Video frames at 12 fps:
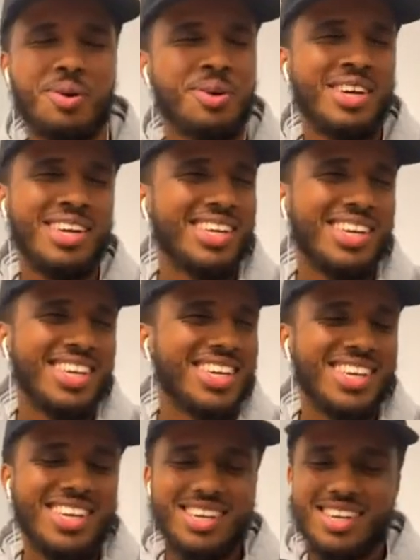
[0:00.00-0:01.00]
yeah.
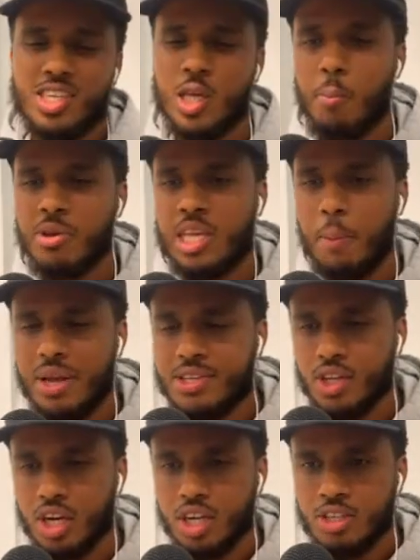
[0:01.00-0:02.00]
yeah.
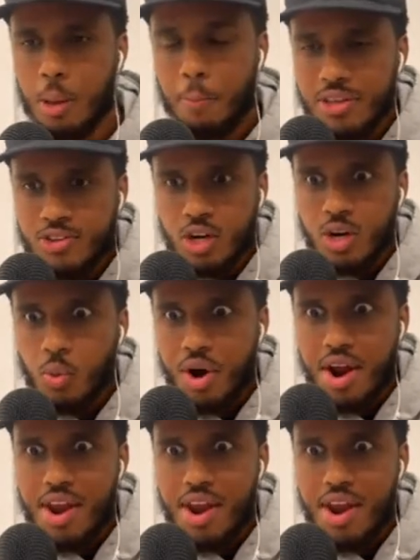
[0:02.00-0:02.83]
Sabitzer, Sabitzer wearing